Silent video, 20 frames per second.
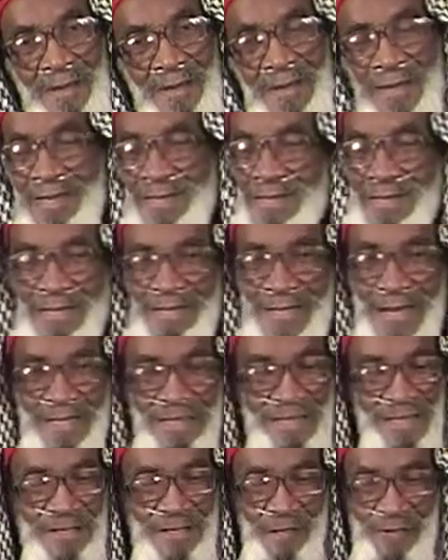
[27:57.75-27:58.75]
It is
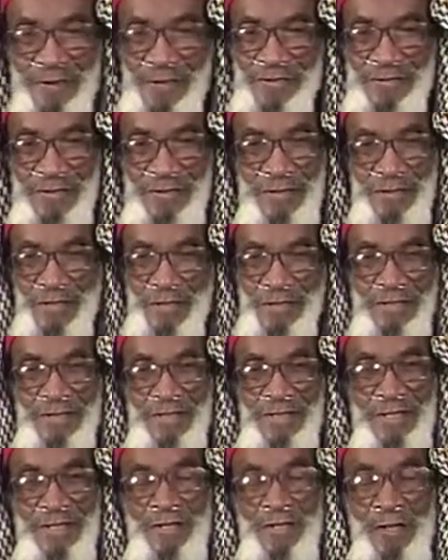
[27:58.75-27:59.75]
not the Christian in
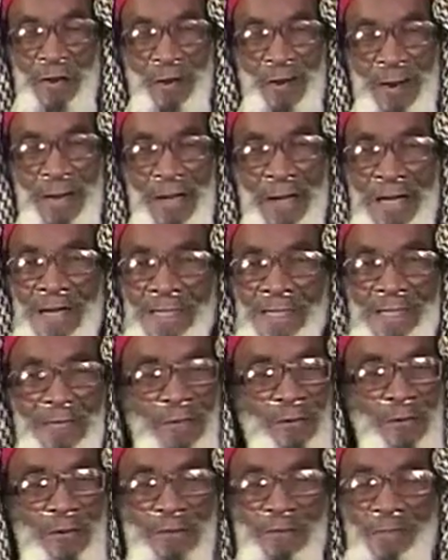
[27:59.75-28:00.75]
Kuwait
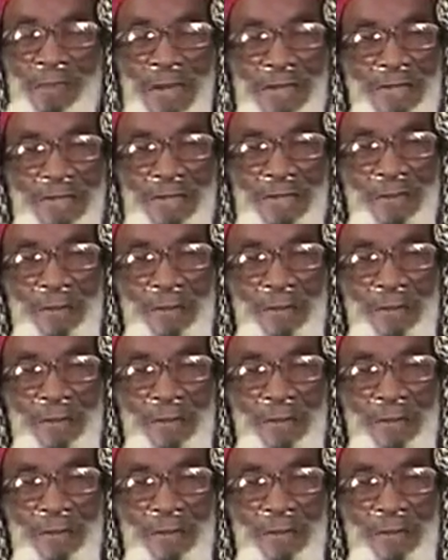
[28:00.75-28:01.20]
disrespecting the